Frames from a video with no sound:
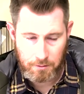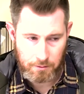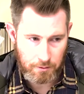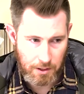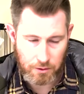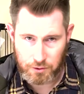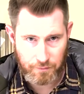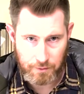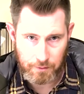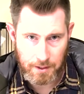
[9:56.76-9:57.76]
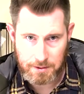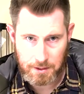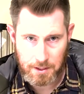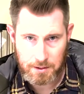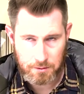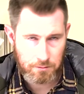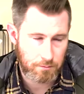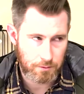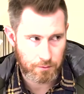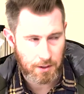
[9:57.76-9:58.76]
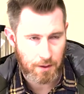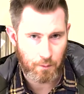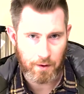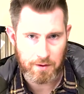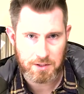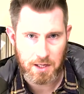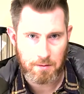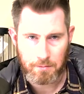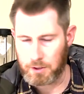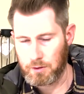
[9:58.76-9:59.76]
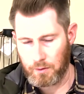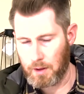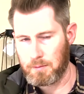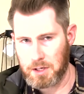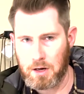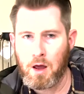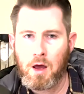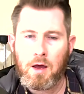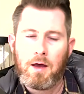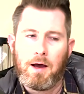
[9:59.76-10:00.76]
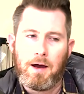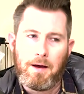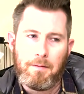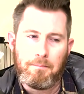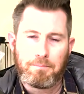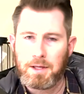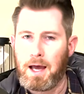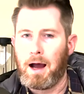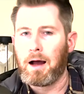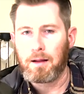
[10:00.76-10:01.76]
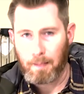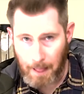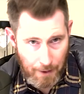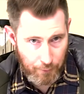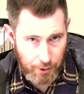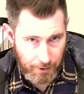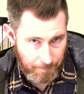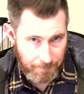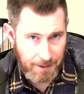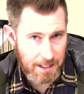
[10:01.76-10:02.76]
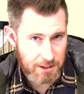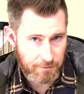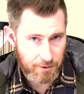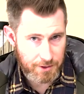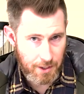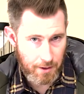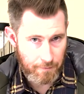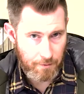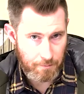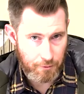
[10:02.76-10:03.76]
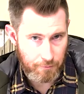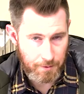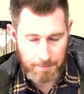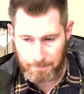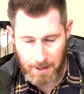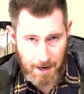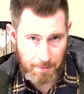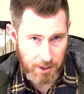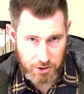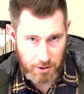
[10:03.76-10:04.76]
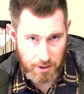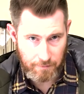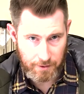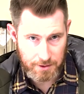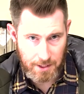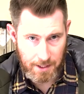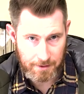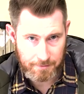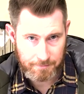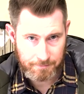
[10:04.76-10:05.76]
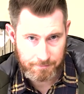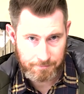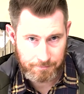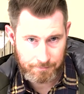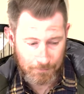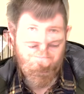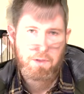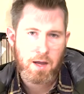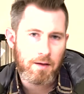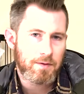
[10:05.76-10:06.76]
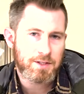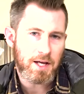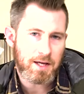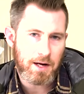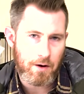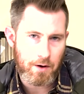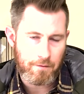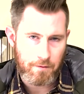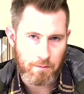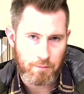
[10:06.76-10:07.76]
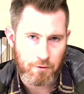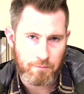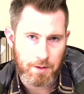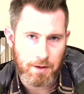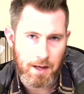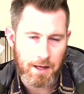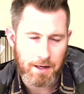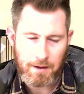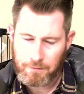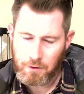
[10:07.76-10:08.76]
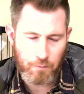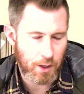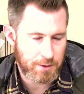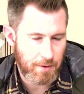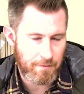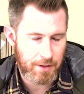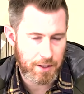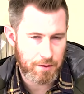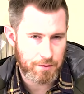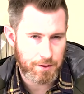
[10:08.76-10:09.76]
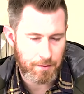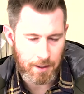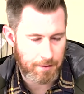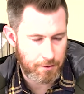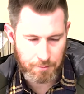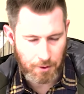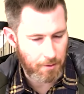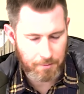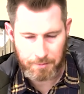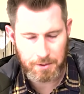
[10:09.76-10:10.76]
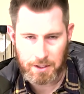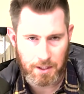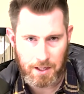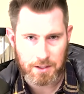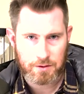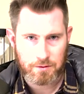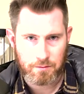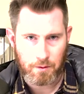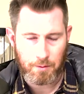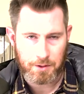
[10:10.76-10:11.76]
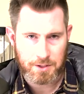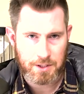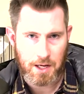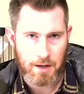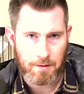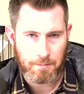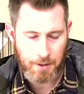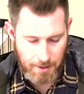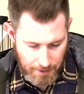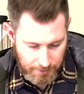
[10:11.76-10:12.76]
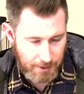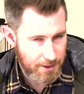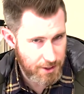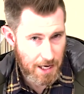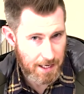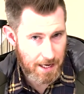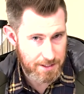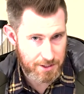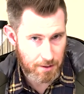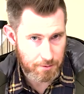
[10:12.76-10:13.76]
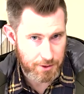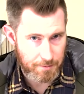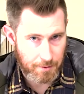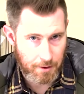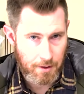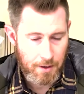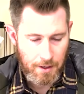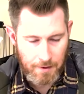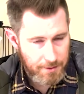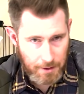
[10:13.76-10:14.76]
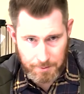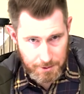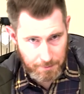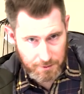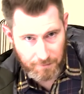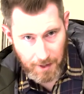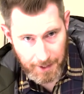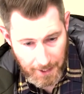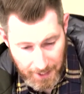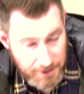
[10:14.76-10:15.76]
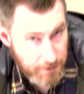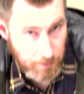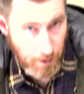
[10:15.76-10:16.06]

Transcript: your ears feel nice, I guess. Kind of one and the same, but you know what I mean. But yeah, loud hood. That's the first area improvement. I'm not sure how you fix that. Go. The second area for improvement, and if you've watched my videos, you're probably going to guess what I'm about to say, but this jacket has a double zipper. And the double zipper is fine. I actually